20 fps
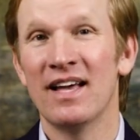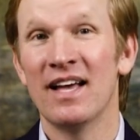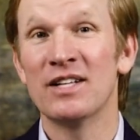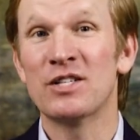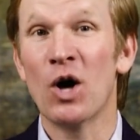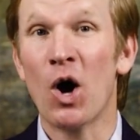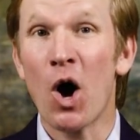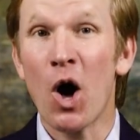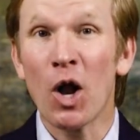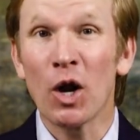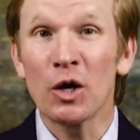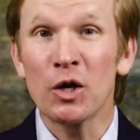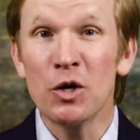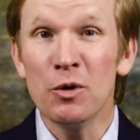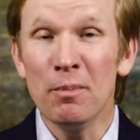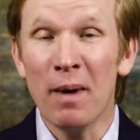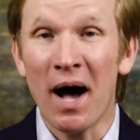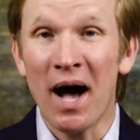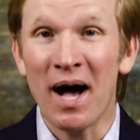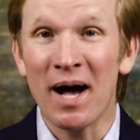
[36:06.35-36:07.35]
And to all of
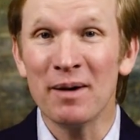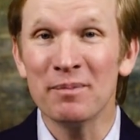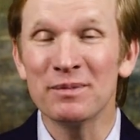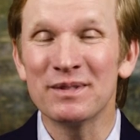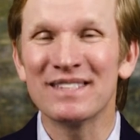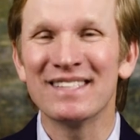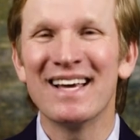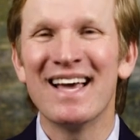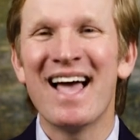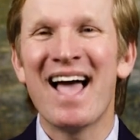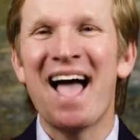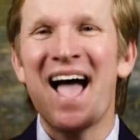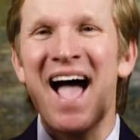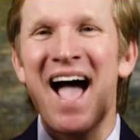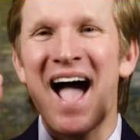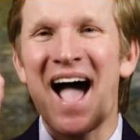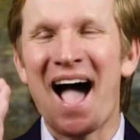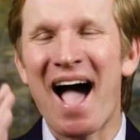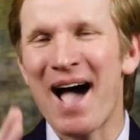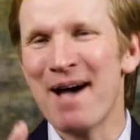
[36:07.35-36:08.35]
you moms,
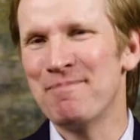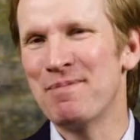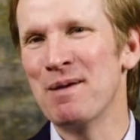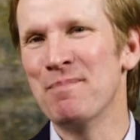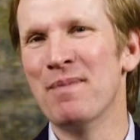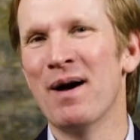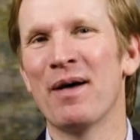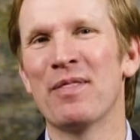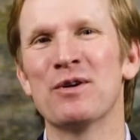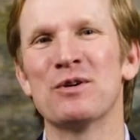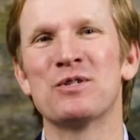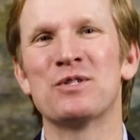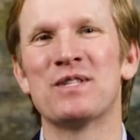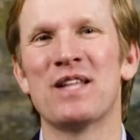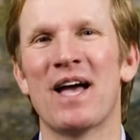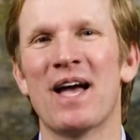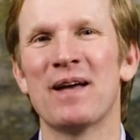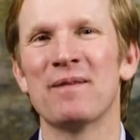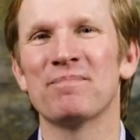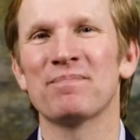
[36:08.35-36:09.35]
Happy Mother's
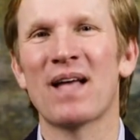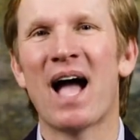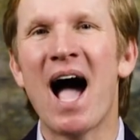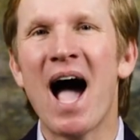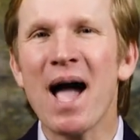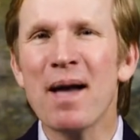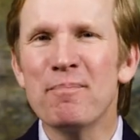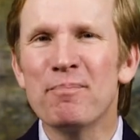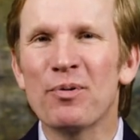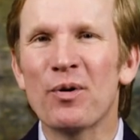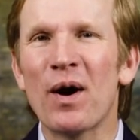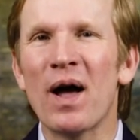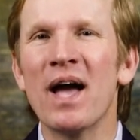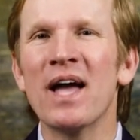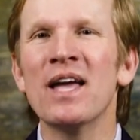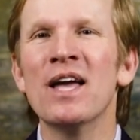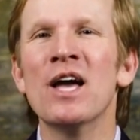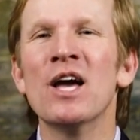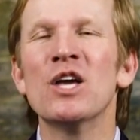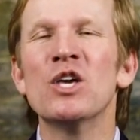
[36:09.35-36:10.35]
Day. I
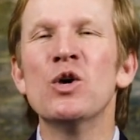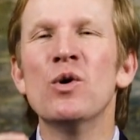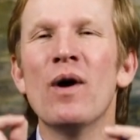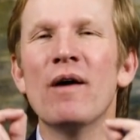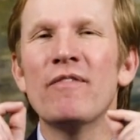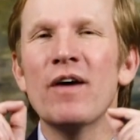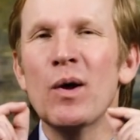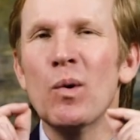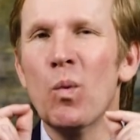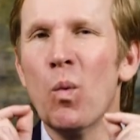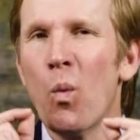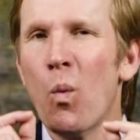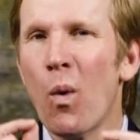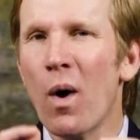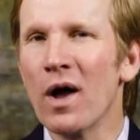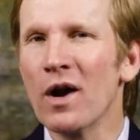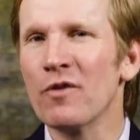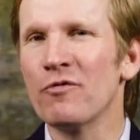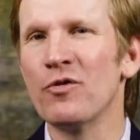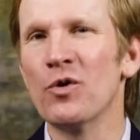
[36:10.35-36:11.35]
pray you have a
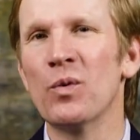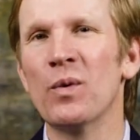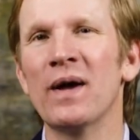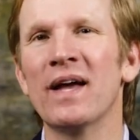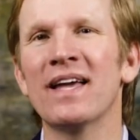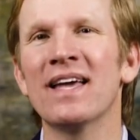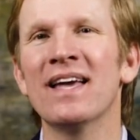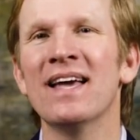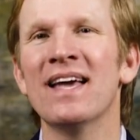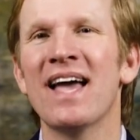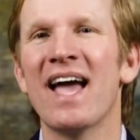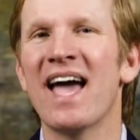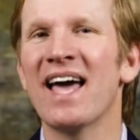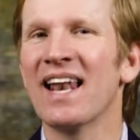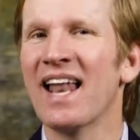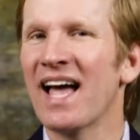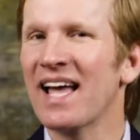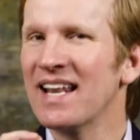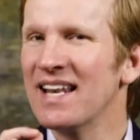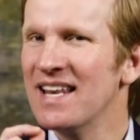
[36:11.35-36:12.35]
wonderful week
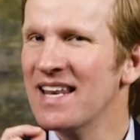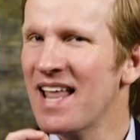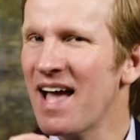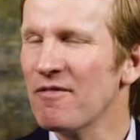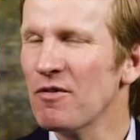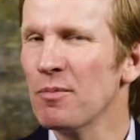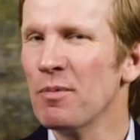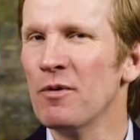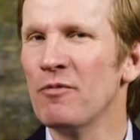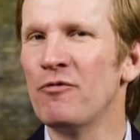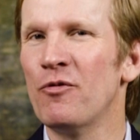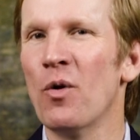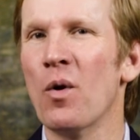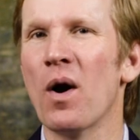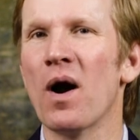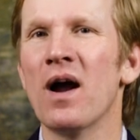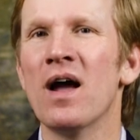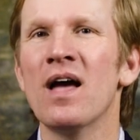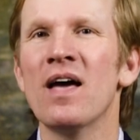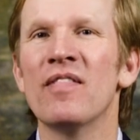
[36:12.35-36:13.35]
and, like never
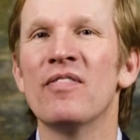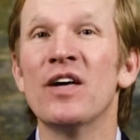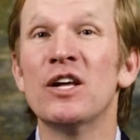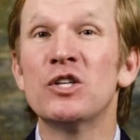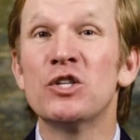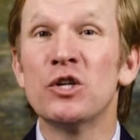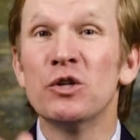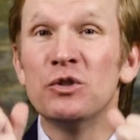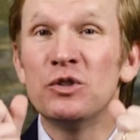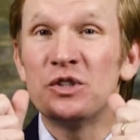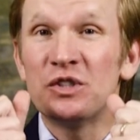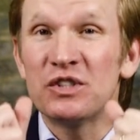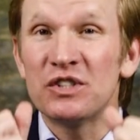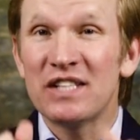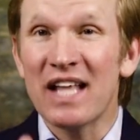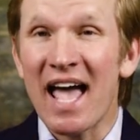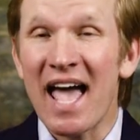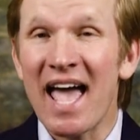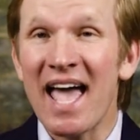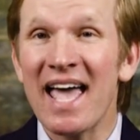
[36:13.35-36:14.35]
before, that you
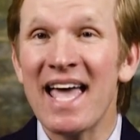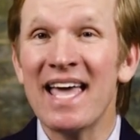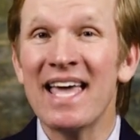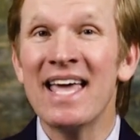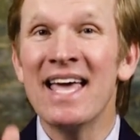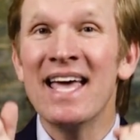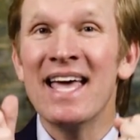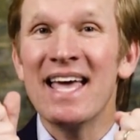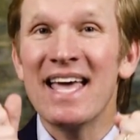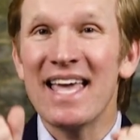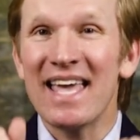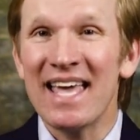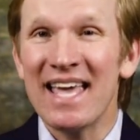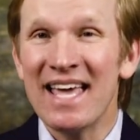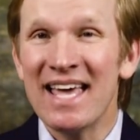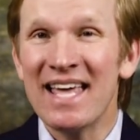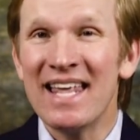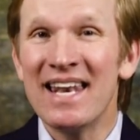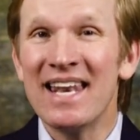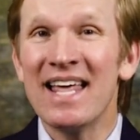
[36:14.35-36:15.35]
stay
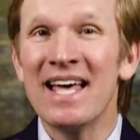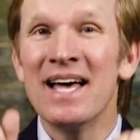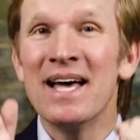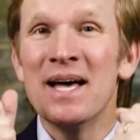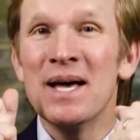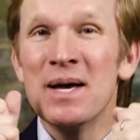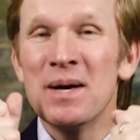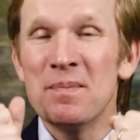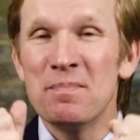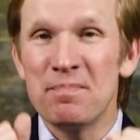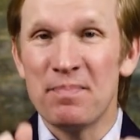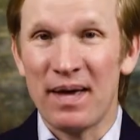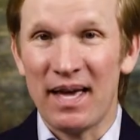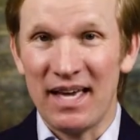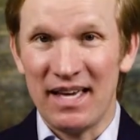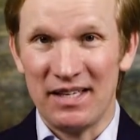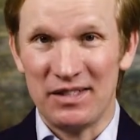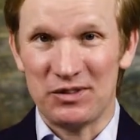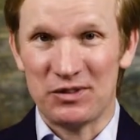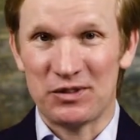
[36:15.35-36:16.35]
in
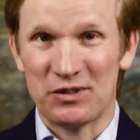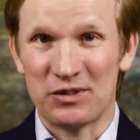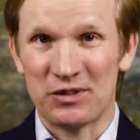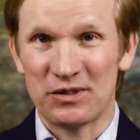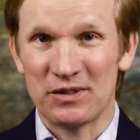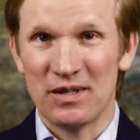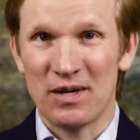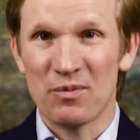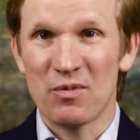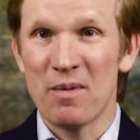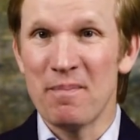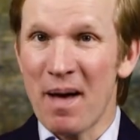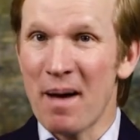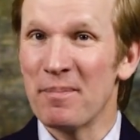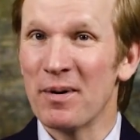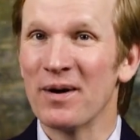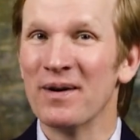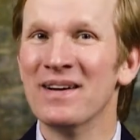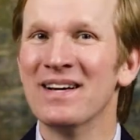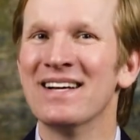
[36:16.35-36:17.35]
peace.
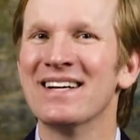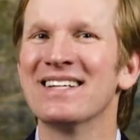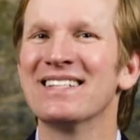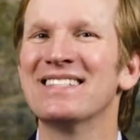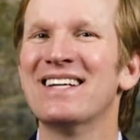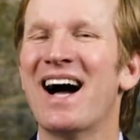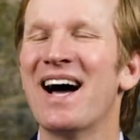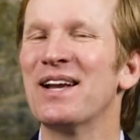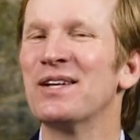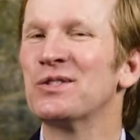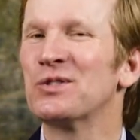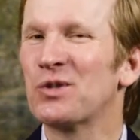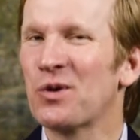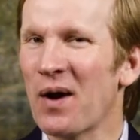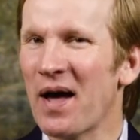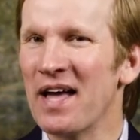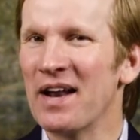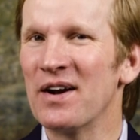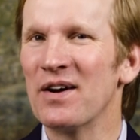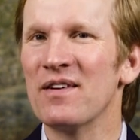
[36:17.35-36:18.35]
Remember, God is
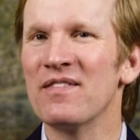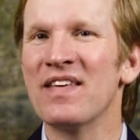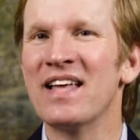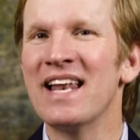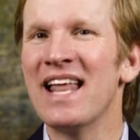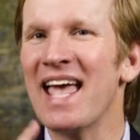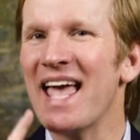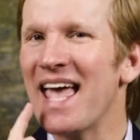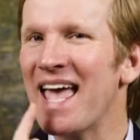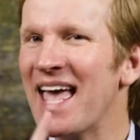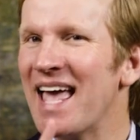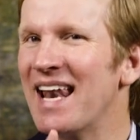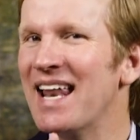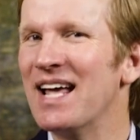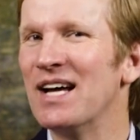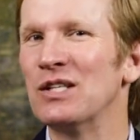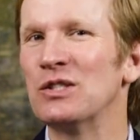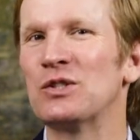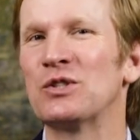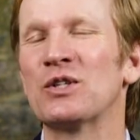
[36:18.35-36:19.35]
greater than
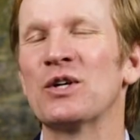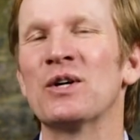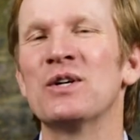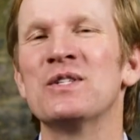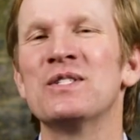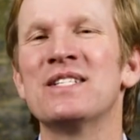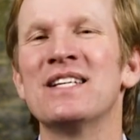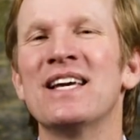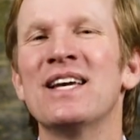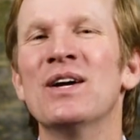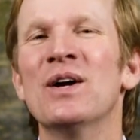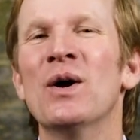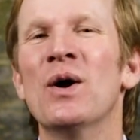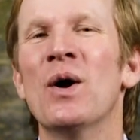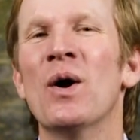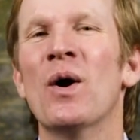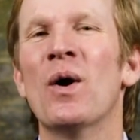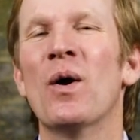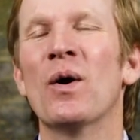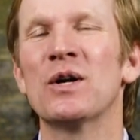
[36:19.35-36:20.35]
any uncertainty
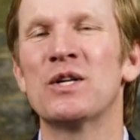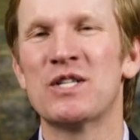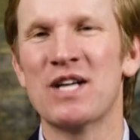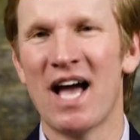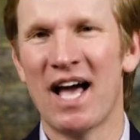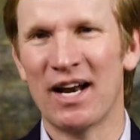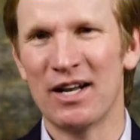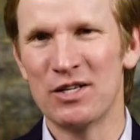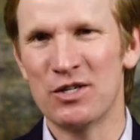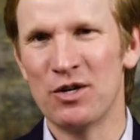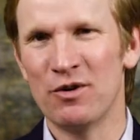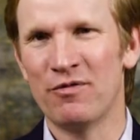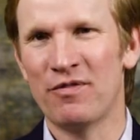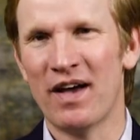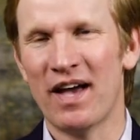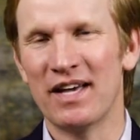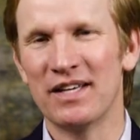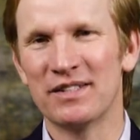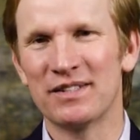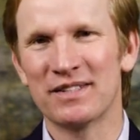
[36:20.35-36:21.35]
or challenge you
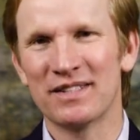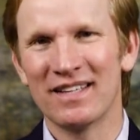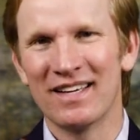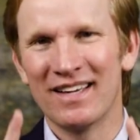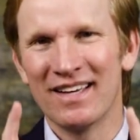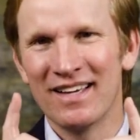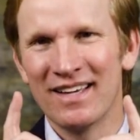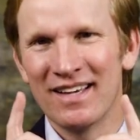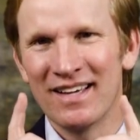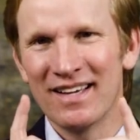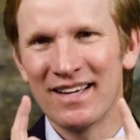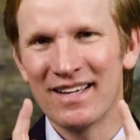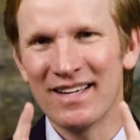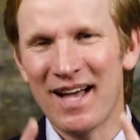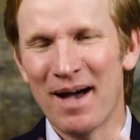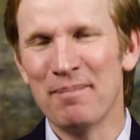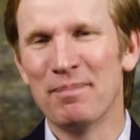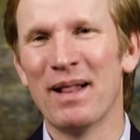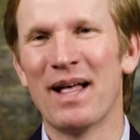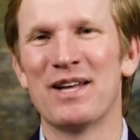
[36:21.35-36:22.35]
face.
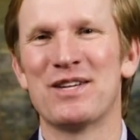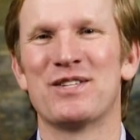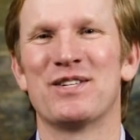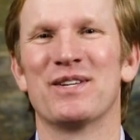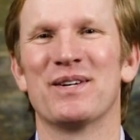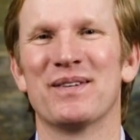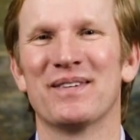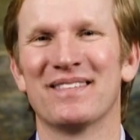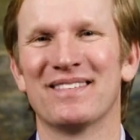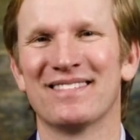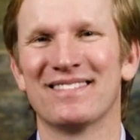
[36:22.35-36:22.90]
God bless you.